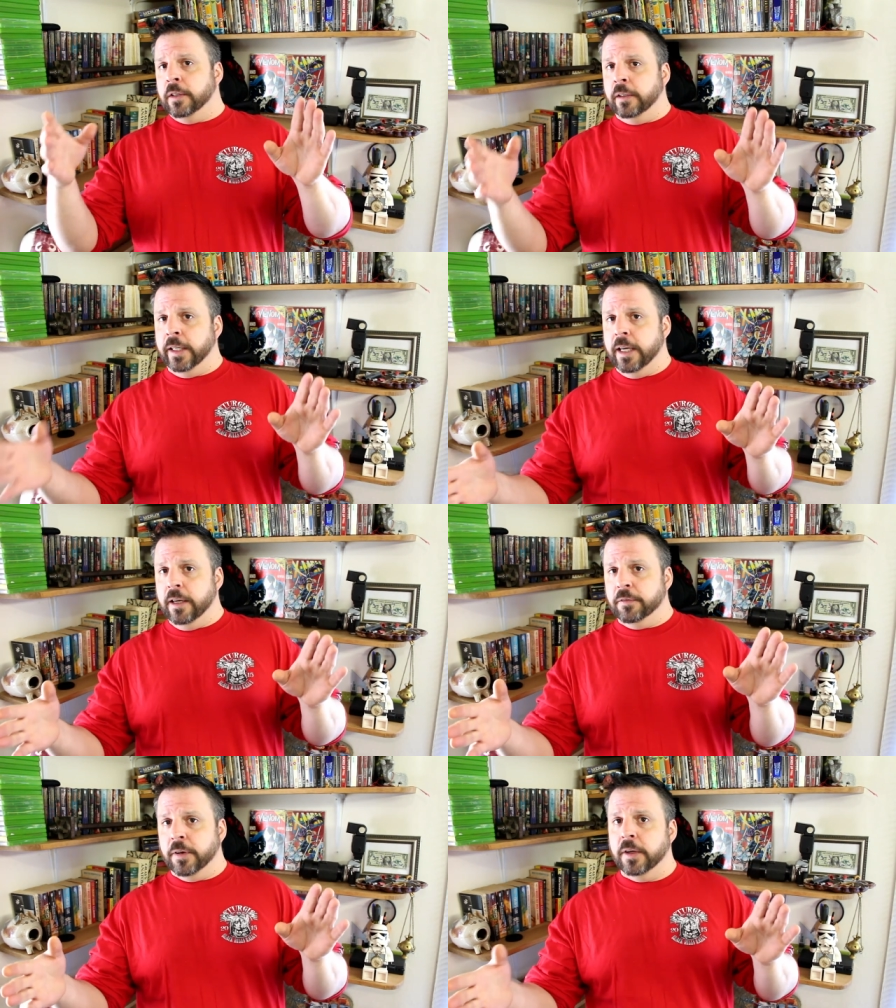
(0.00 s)

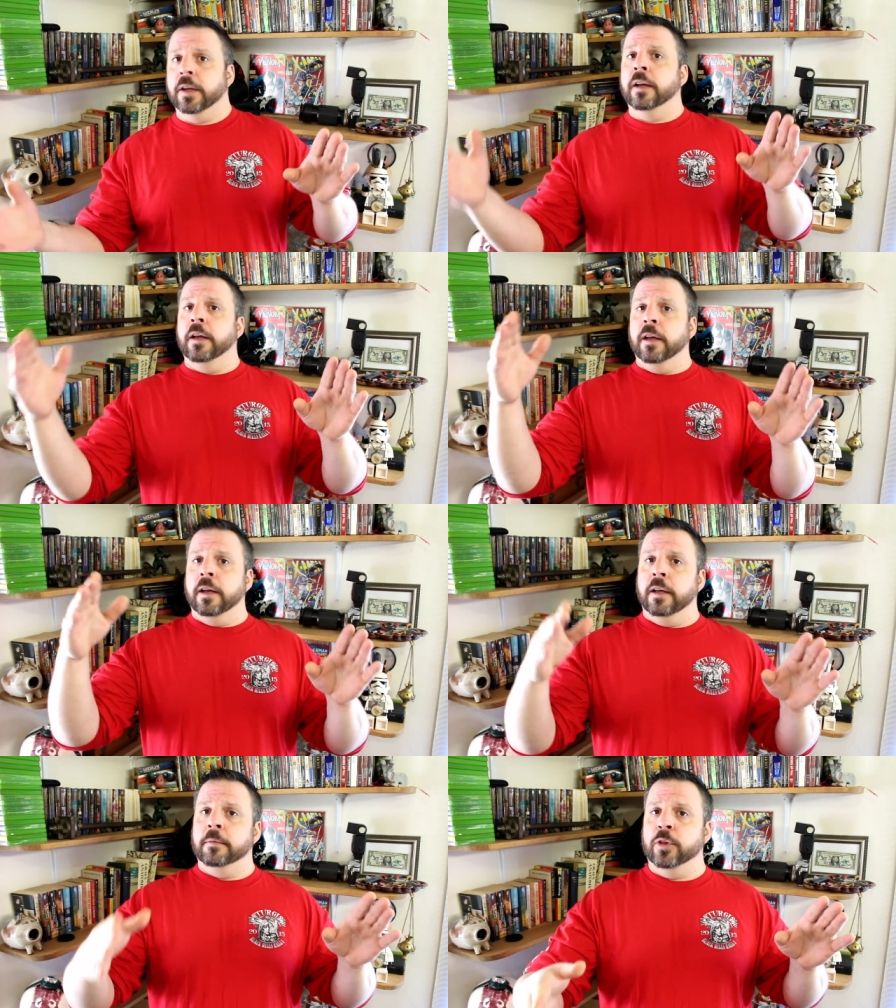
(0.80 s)
leave,
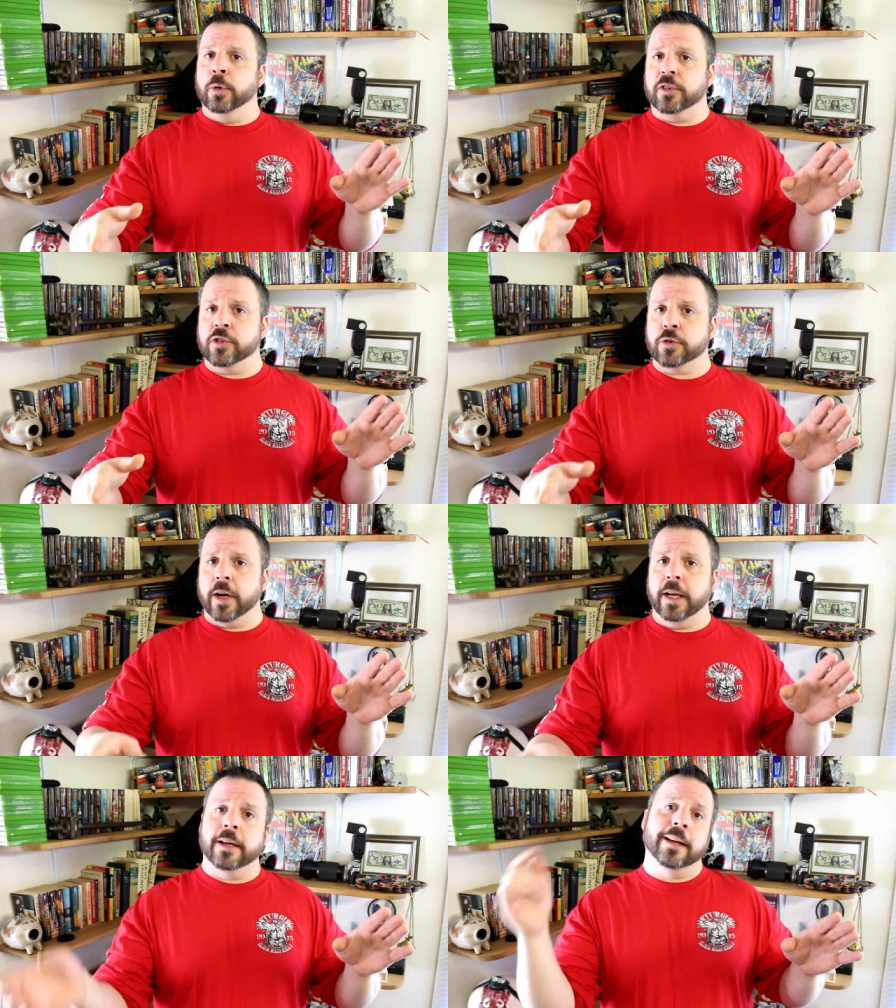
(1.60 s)
do its
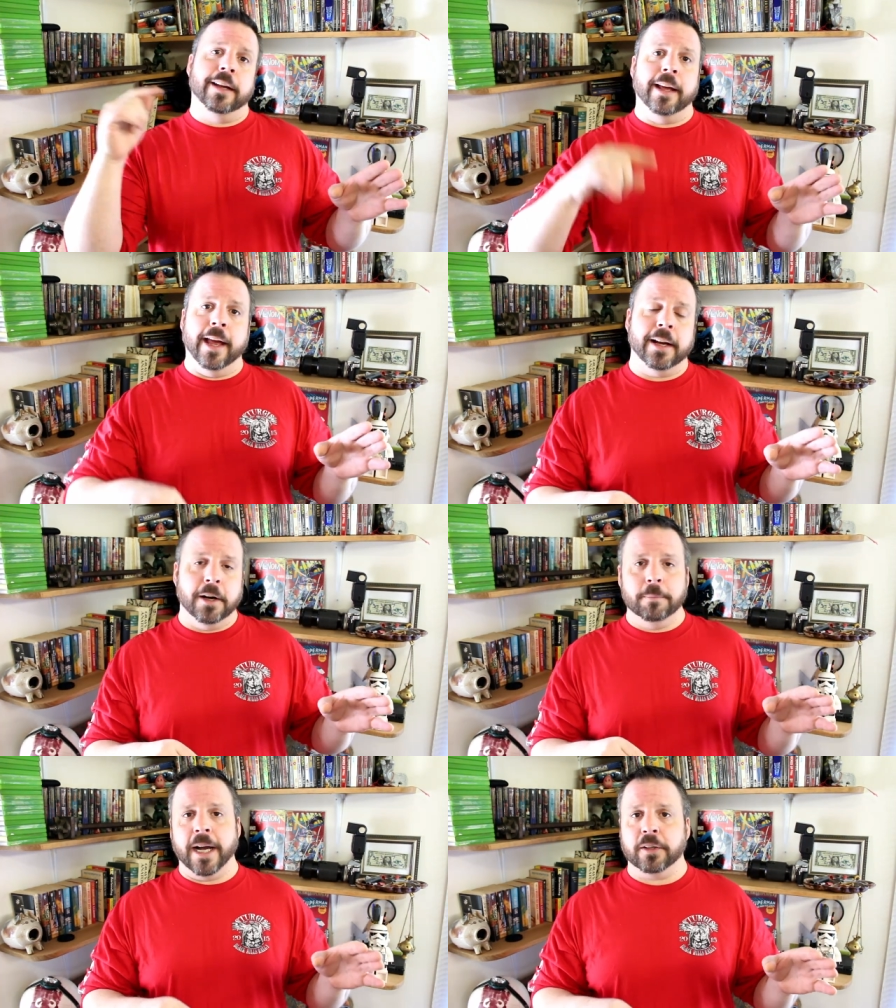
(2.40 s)
strike, and
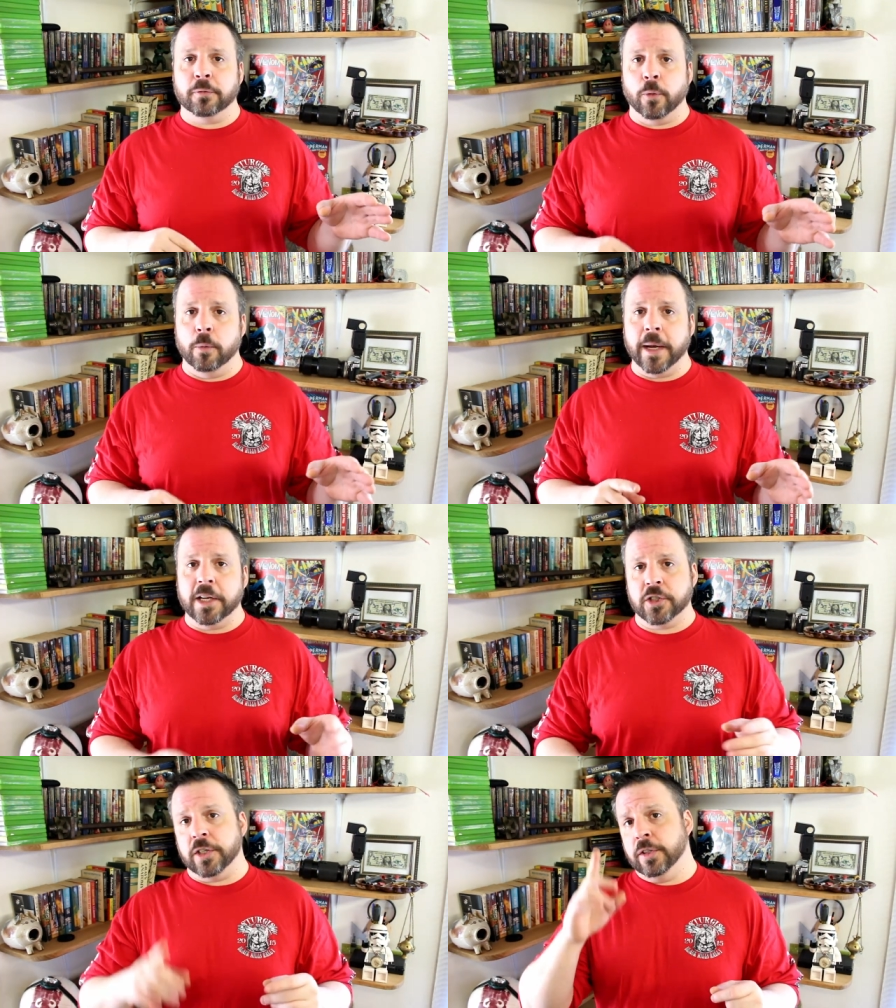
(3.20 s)
come back to
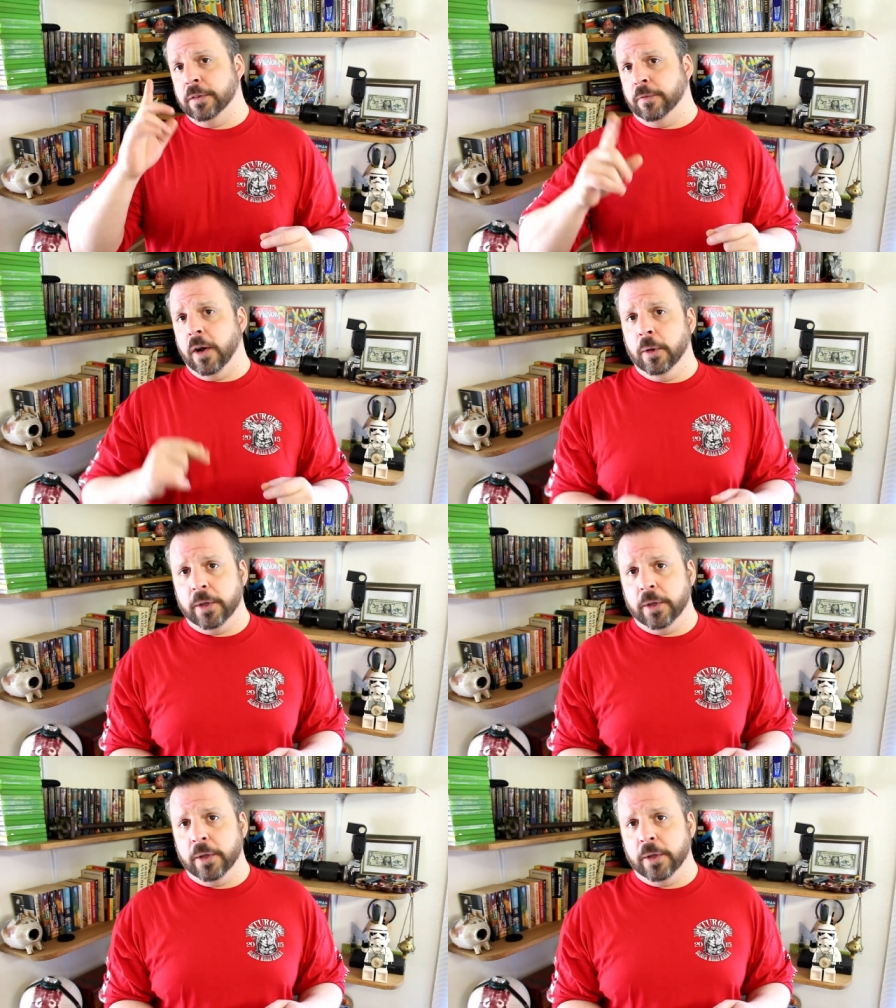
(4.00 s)
formation to follow